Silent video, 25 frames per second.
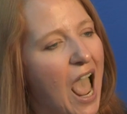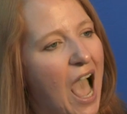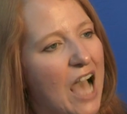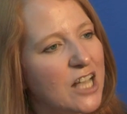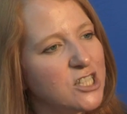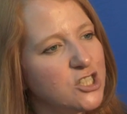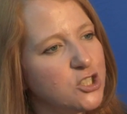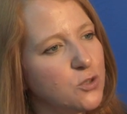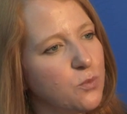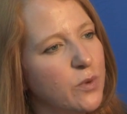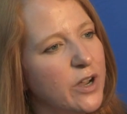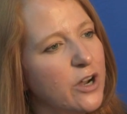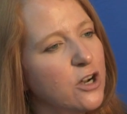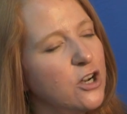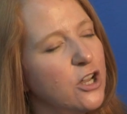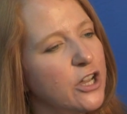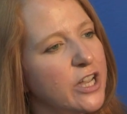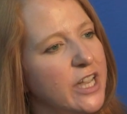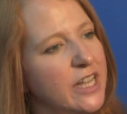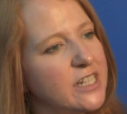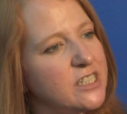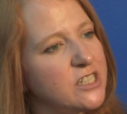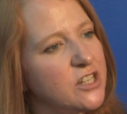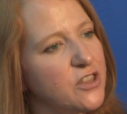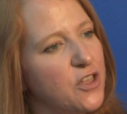And so we're
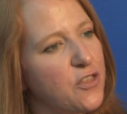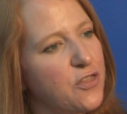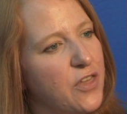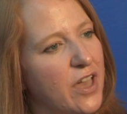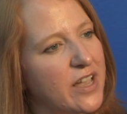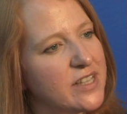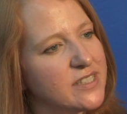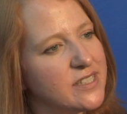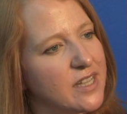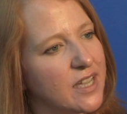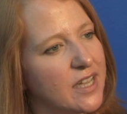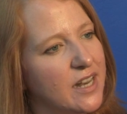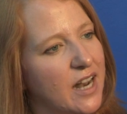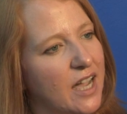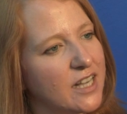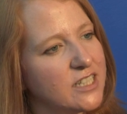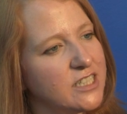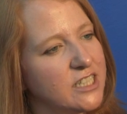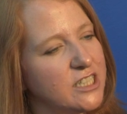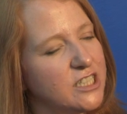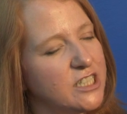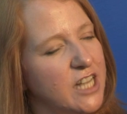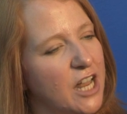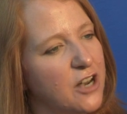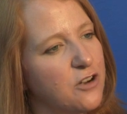looking to the things that can
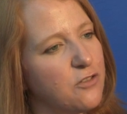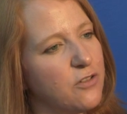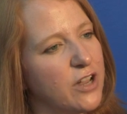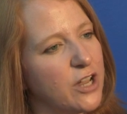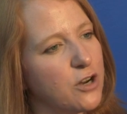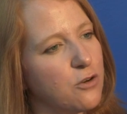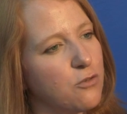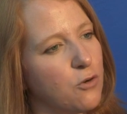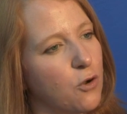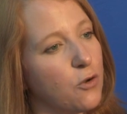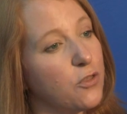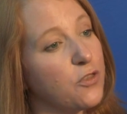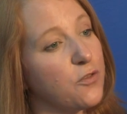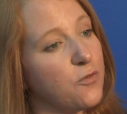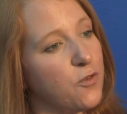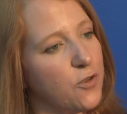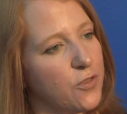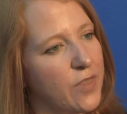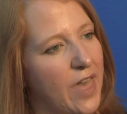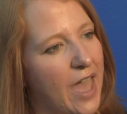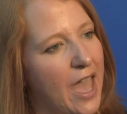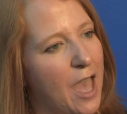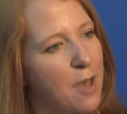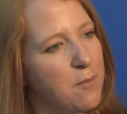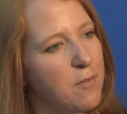actually generate growth for
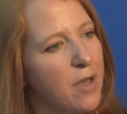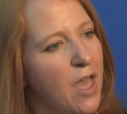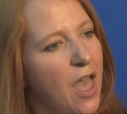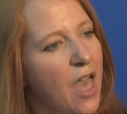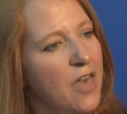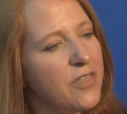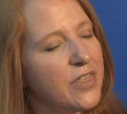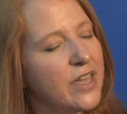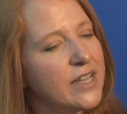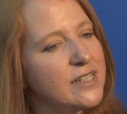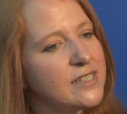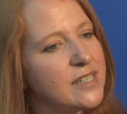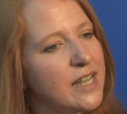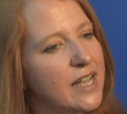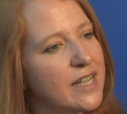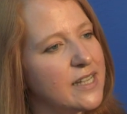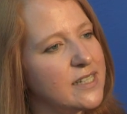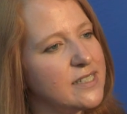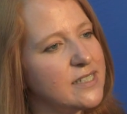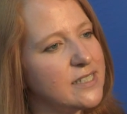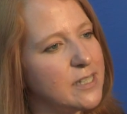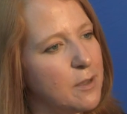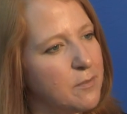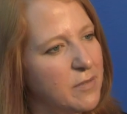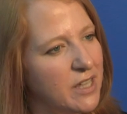them. Things like
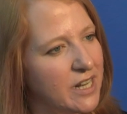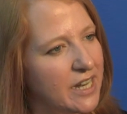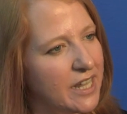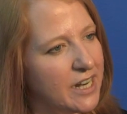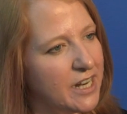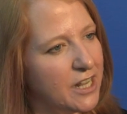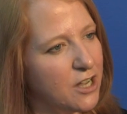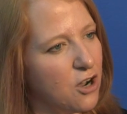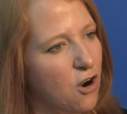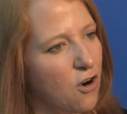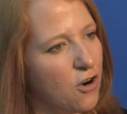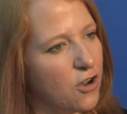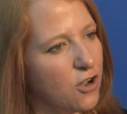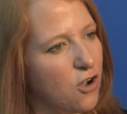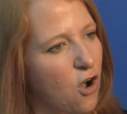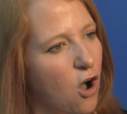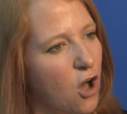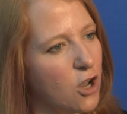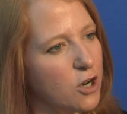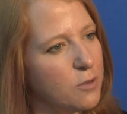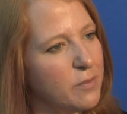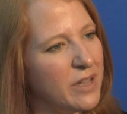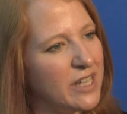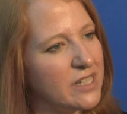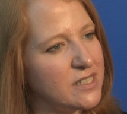stimulating our
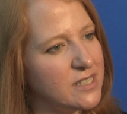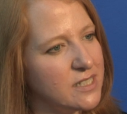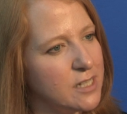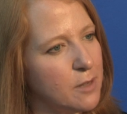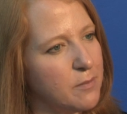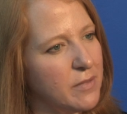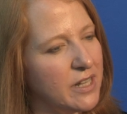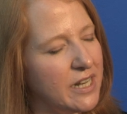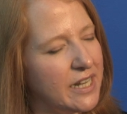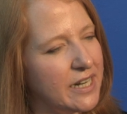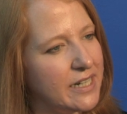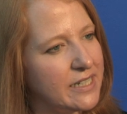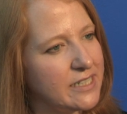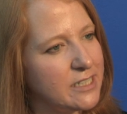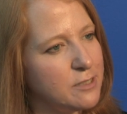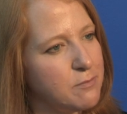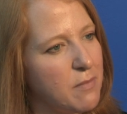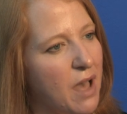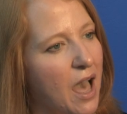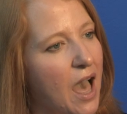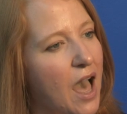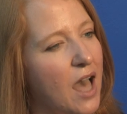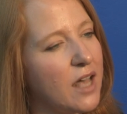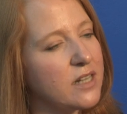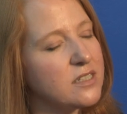economy and stimulating
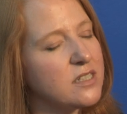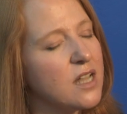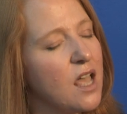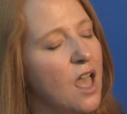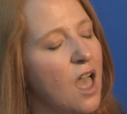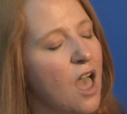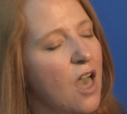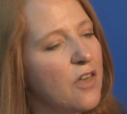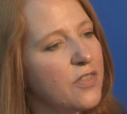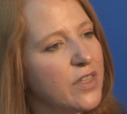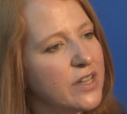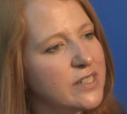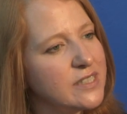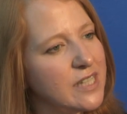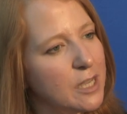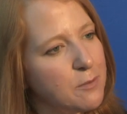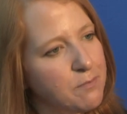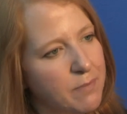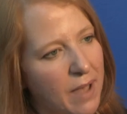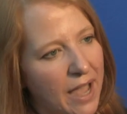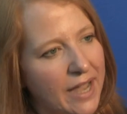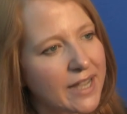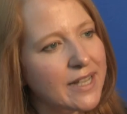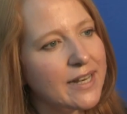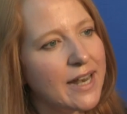demand, things
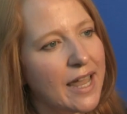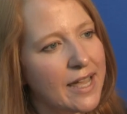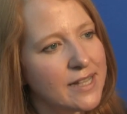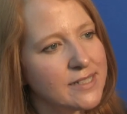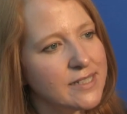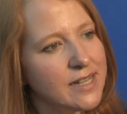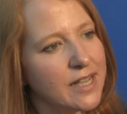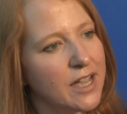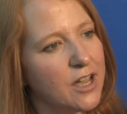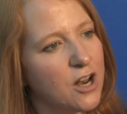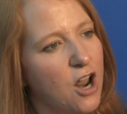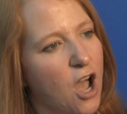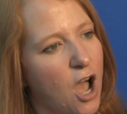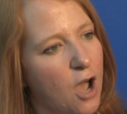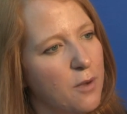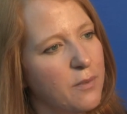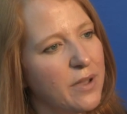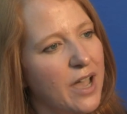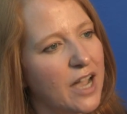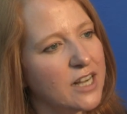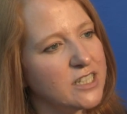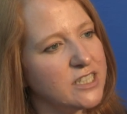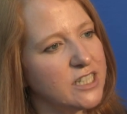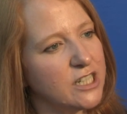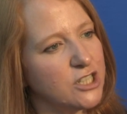like bank lending and how
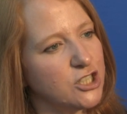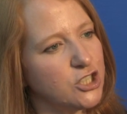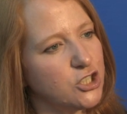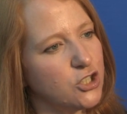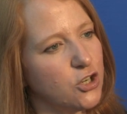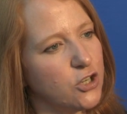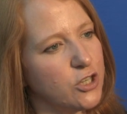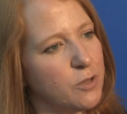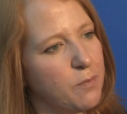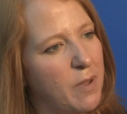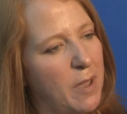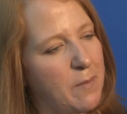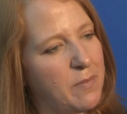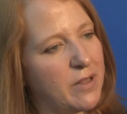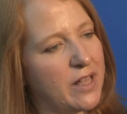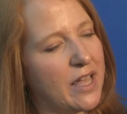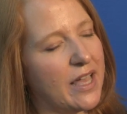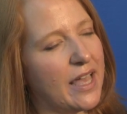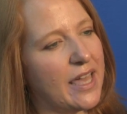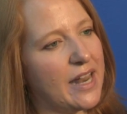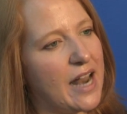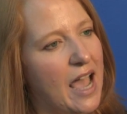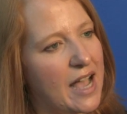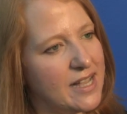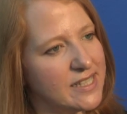we actually ensure that people
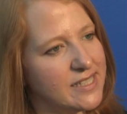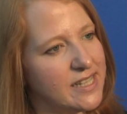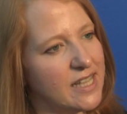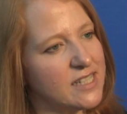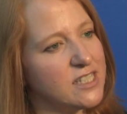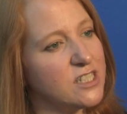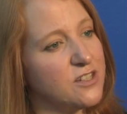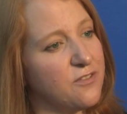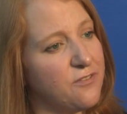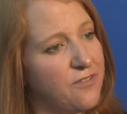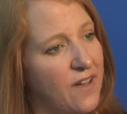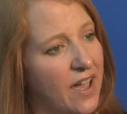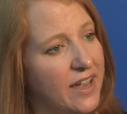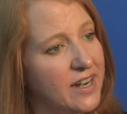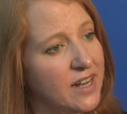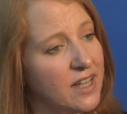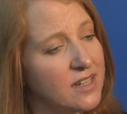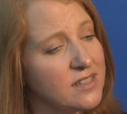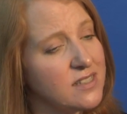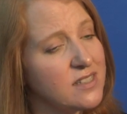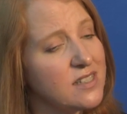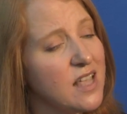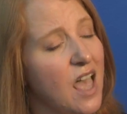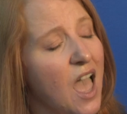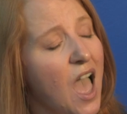can get access to
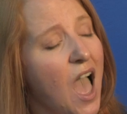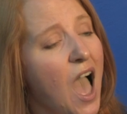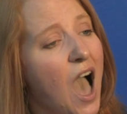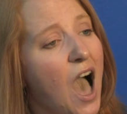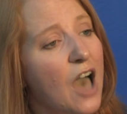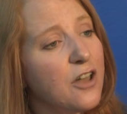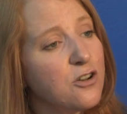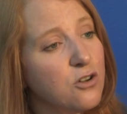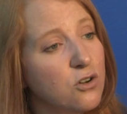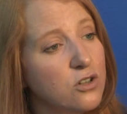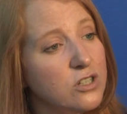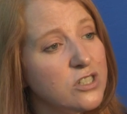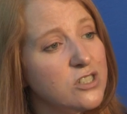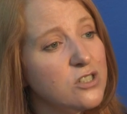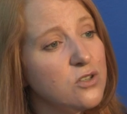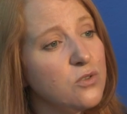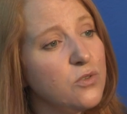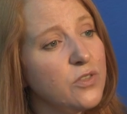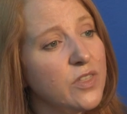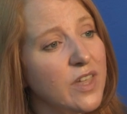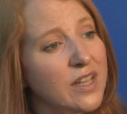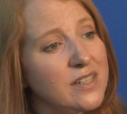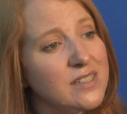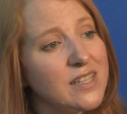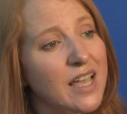finance, and also
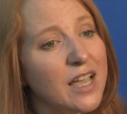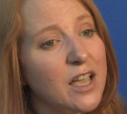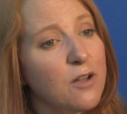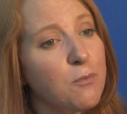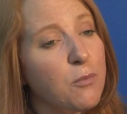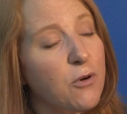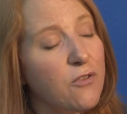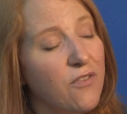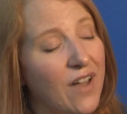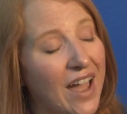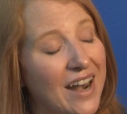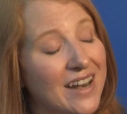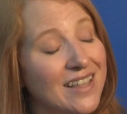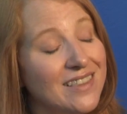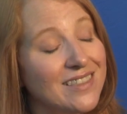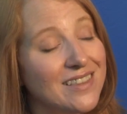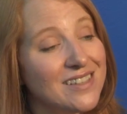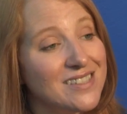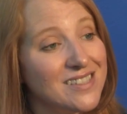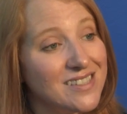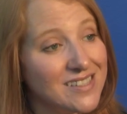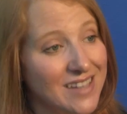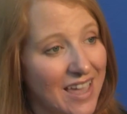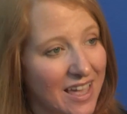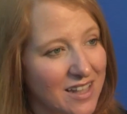things like providing
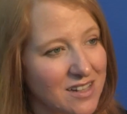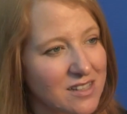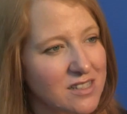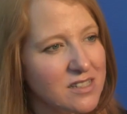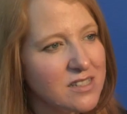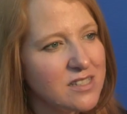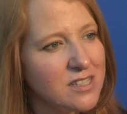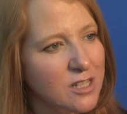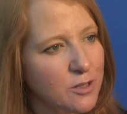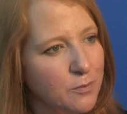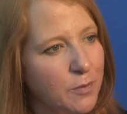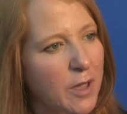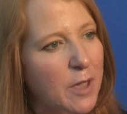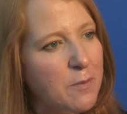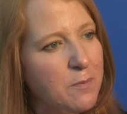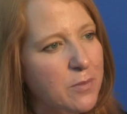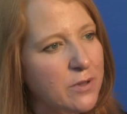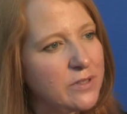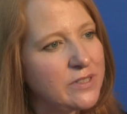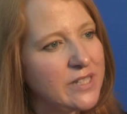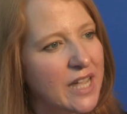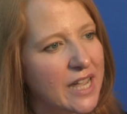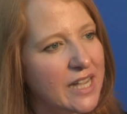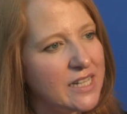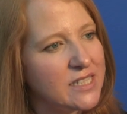the skills that
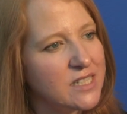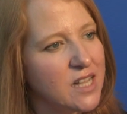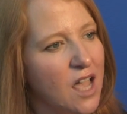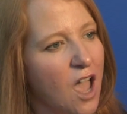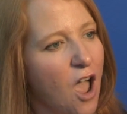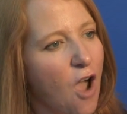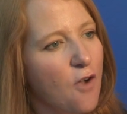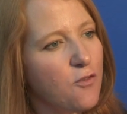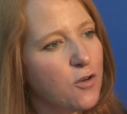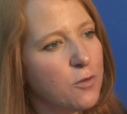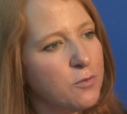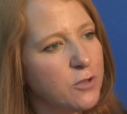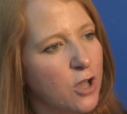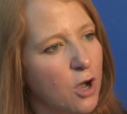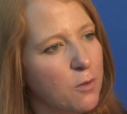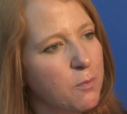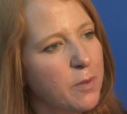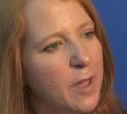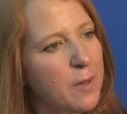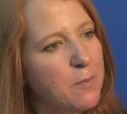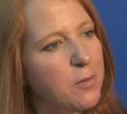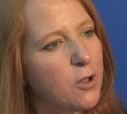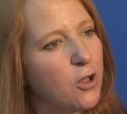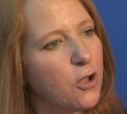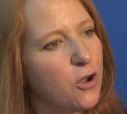people need from young
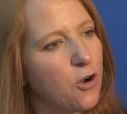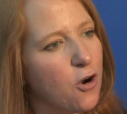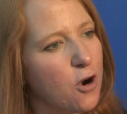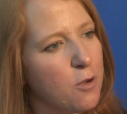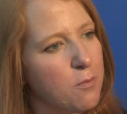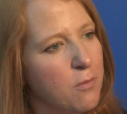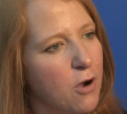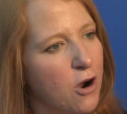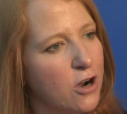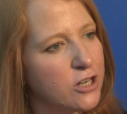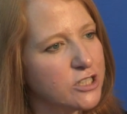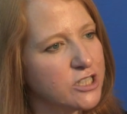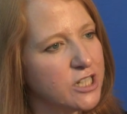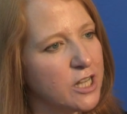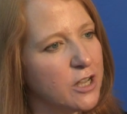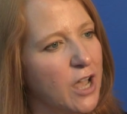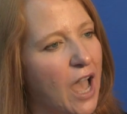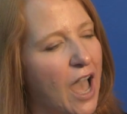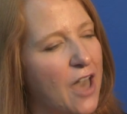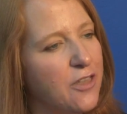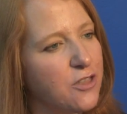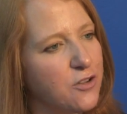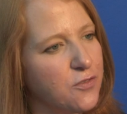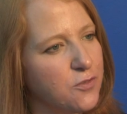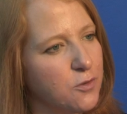people who are emerging
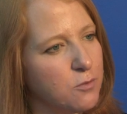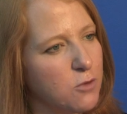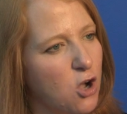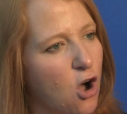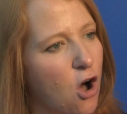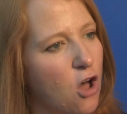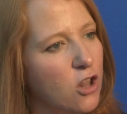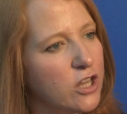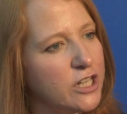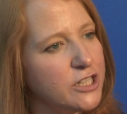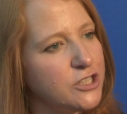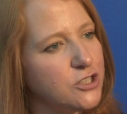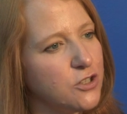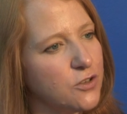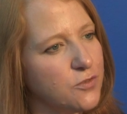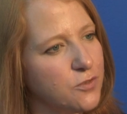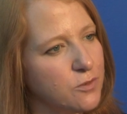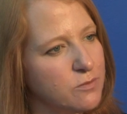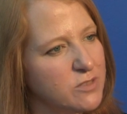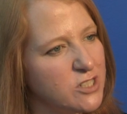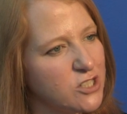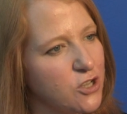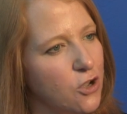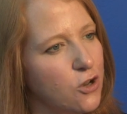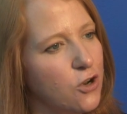either from college or
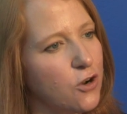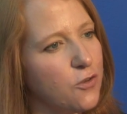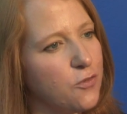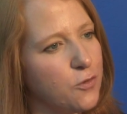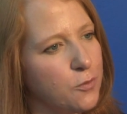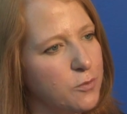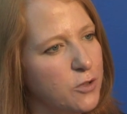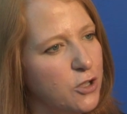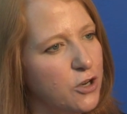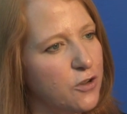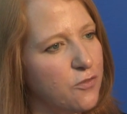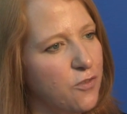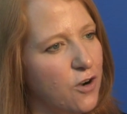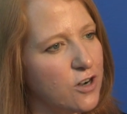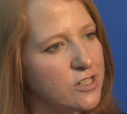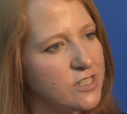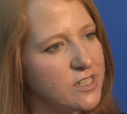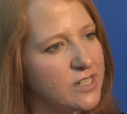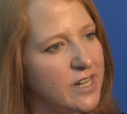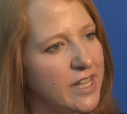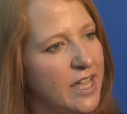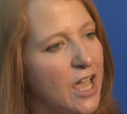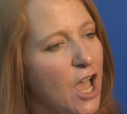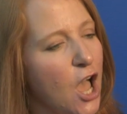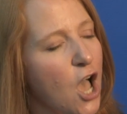from school or from
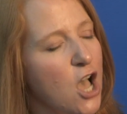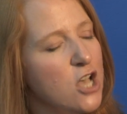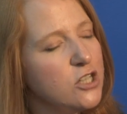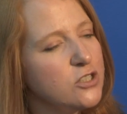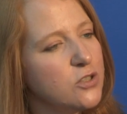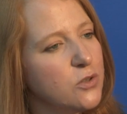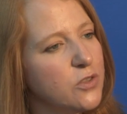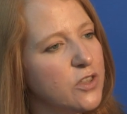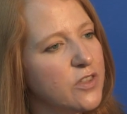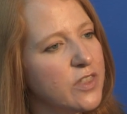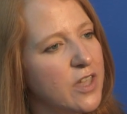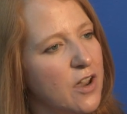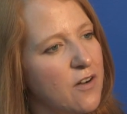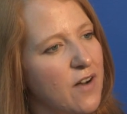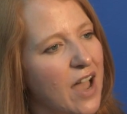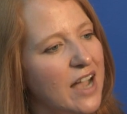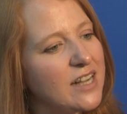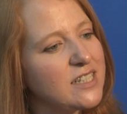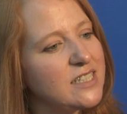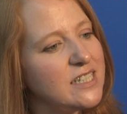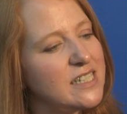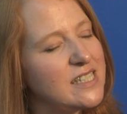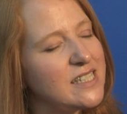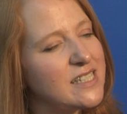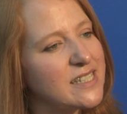university, so that they're
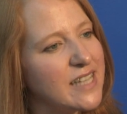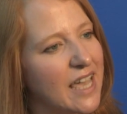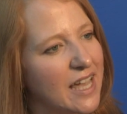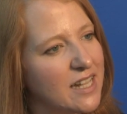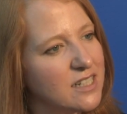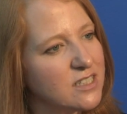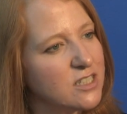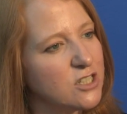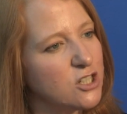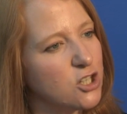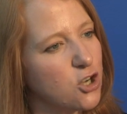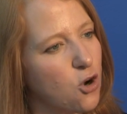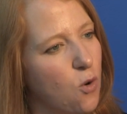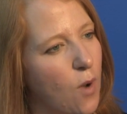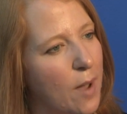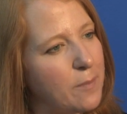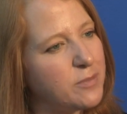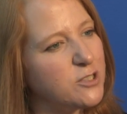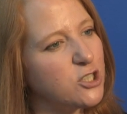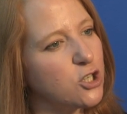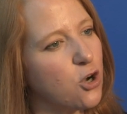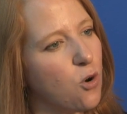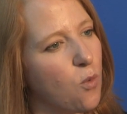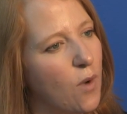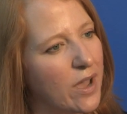actually skilled and
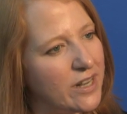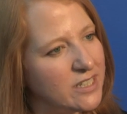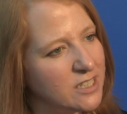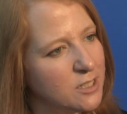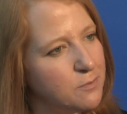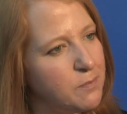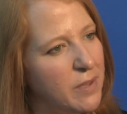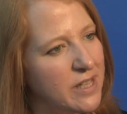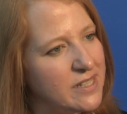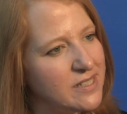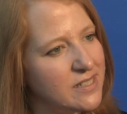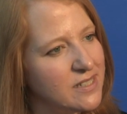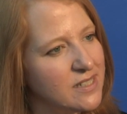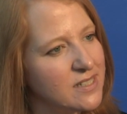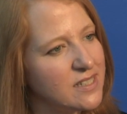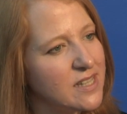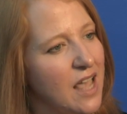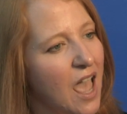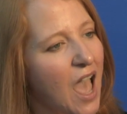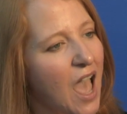equipped to go into business,